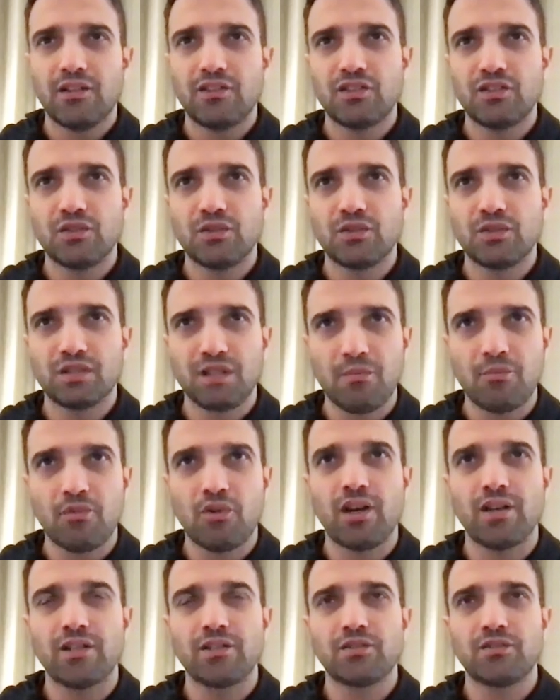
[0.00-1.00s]
to sort of
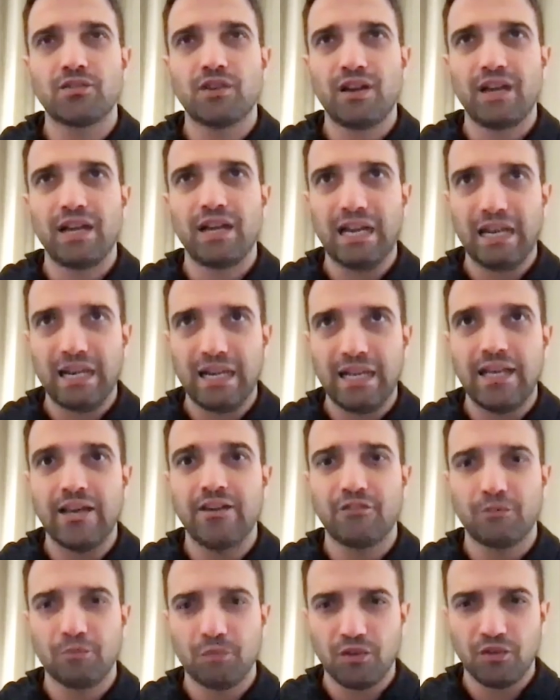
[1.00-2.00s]
summarize it was very clear
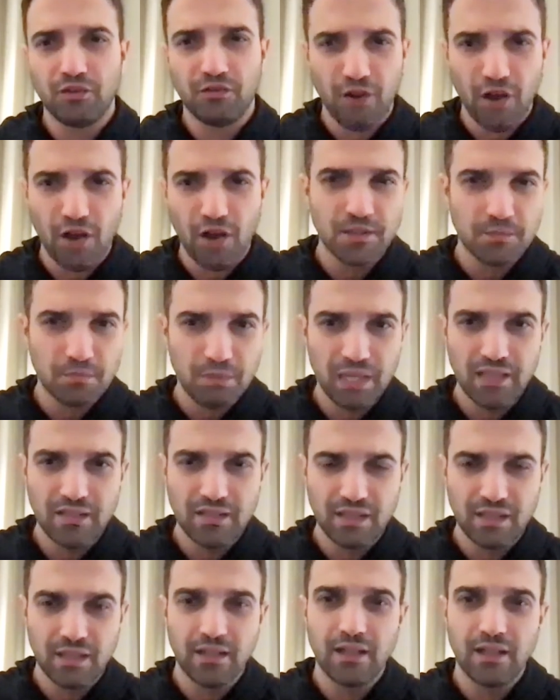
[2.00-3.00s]
from the first
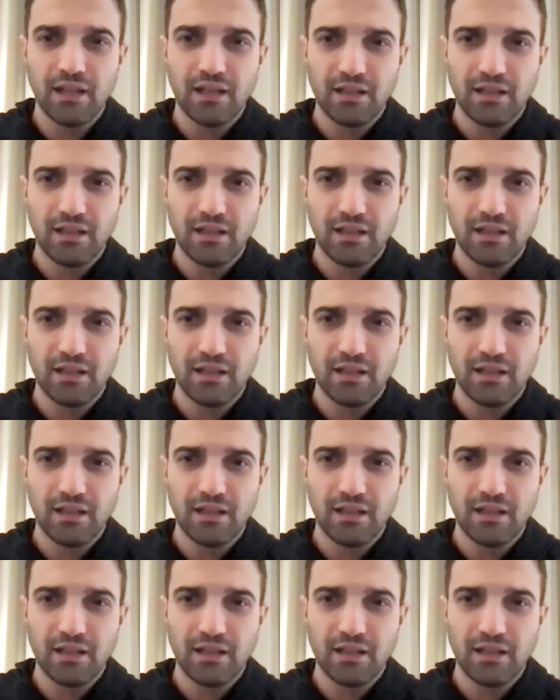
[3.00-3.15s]
meeting